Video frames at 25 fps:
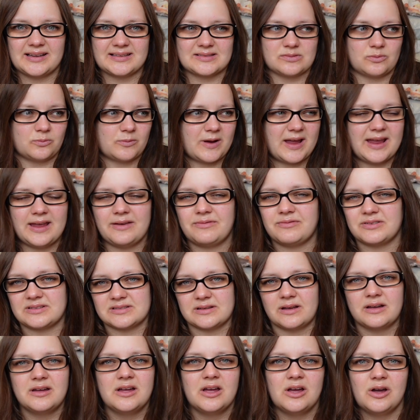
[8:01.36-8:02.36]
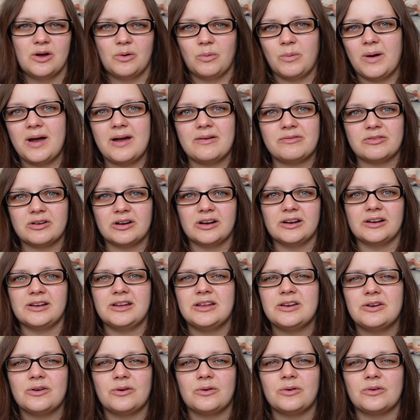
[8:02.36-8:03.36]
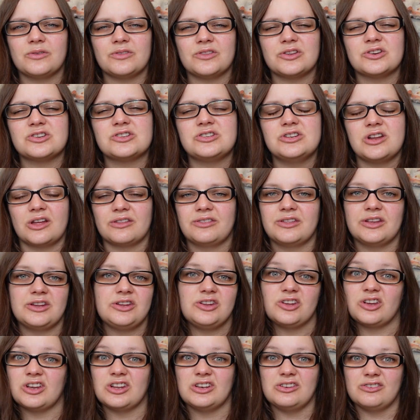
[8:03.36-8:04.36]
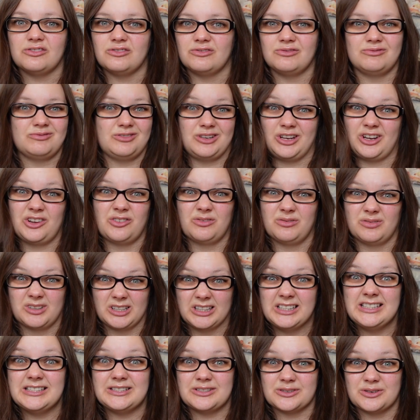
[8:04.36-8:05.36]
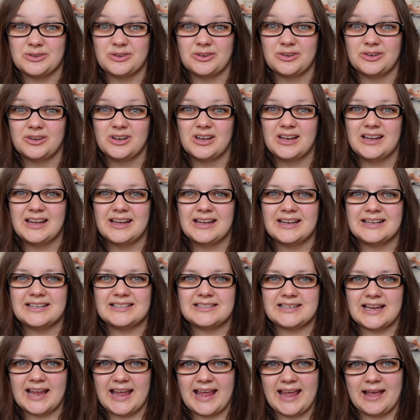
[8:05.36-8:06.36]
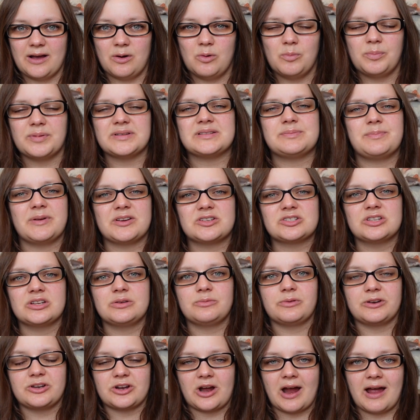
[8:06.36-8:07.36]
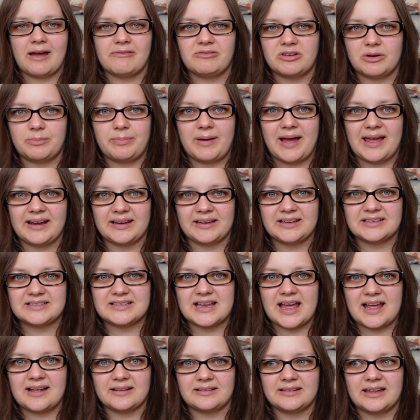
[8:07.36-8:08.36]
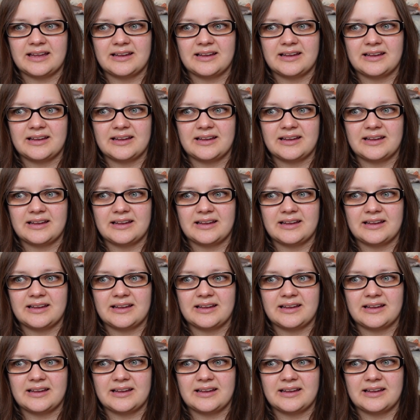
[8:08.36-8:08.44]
as a wife, as a whatever, you know, there's nothing you can you can really do to help, especially when you're having a panic attack.